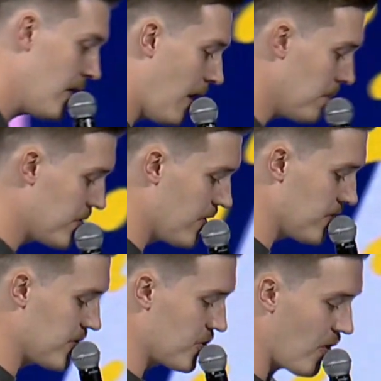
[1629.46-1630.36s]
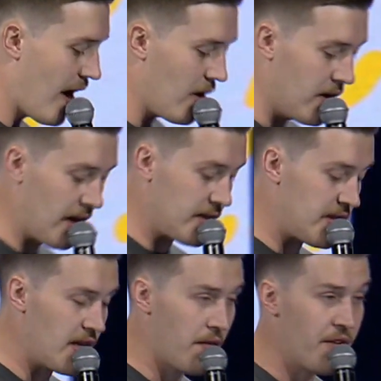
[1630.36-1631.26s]
I'm, there's a trial. And like I
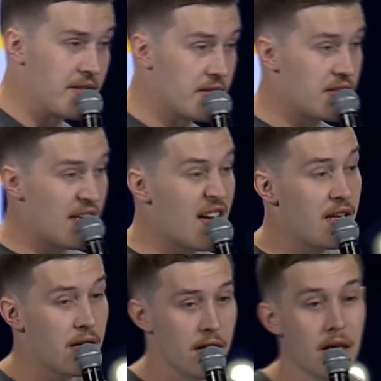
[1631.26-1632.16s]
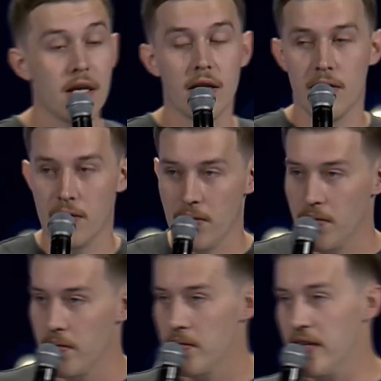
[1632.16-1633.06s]
said, if it's sin,
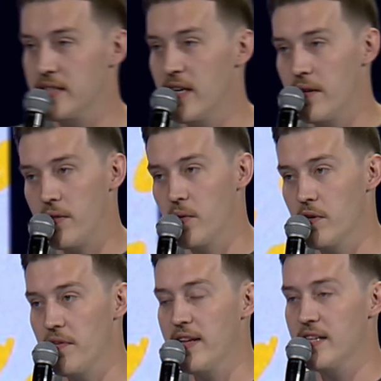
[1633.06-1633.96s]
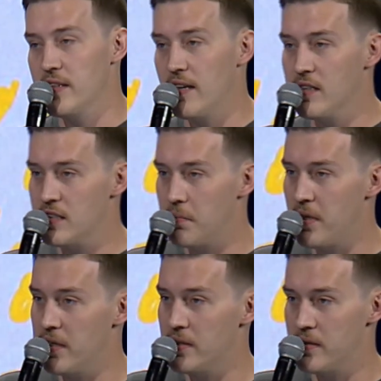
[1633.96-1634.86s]
that's not a thorn in your flesh. That, that needs to
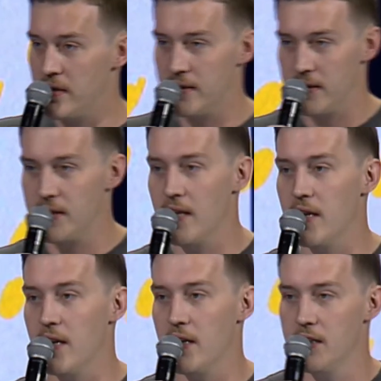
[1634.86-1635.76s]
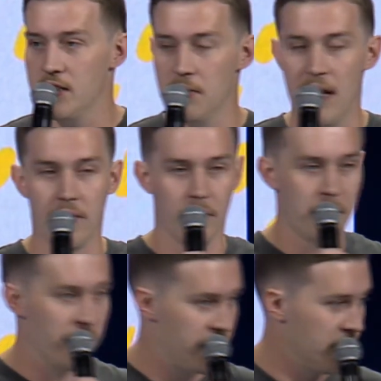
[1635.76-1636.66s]
be, that's sin, and it needs to have
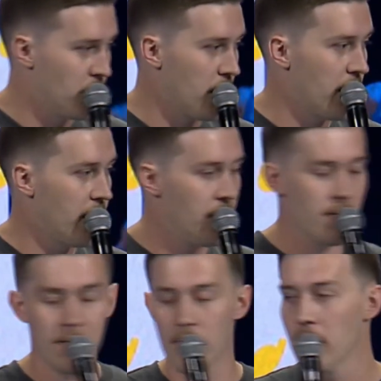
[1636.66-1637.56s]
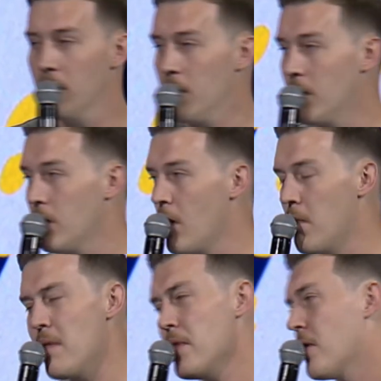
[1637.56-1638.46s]
repentance with it.
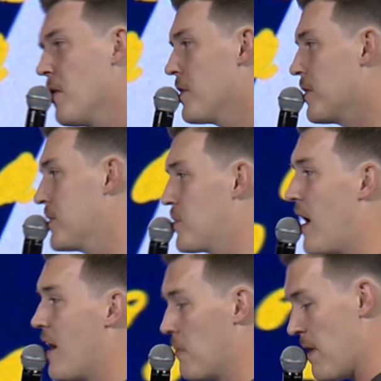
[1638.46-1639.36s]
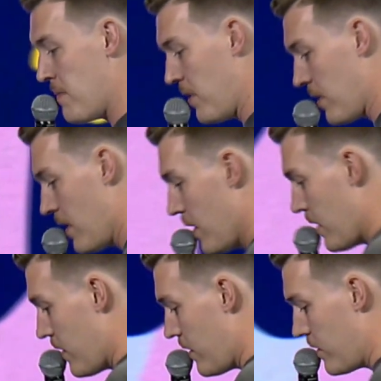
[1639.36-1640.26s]
Maybe you're going through a trial. Maybe you're
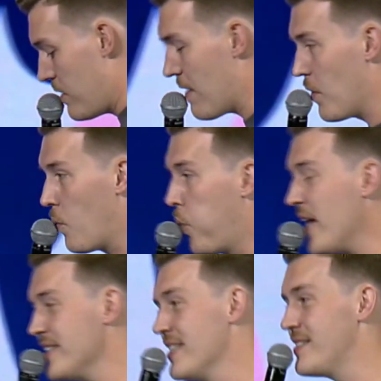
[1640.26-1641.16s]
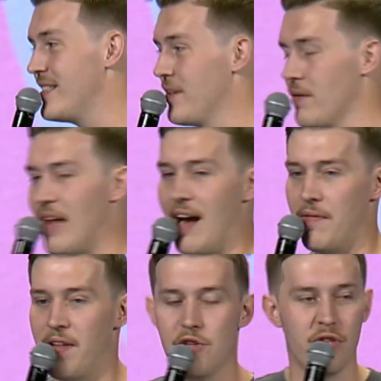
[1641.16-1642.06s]
you have a weakness in your
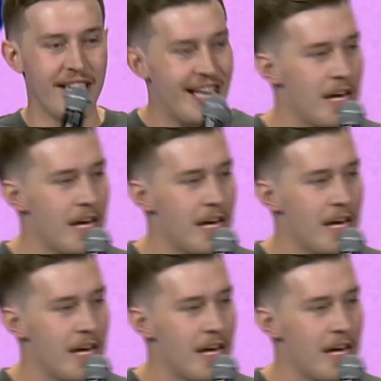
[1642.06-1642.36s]
life that you keep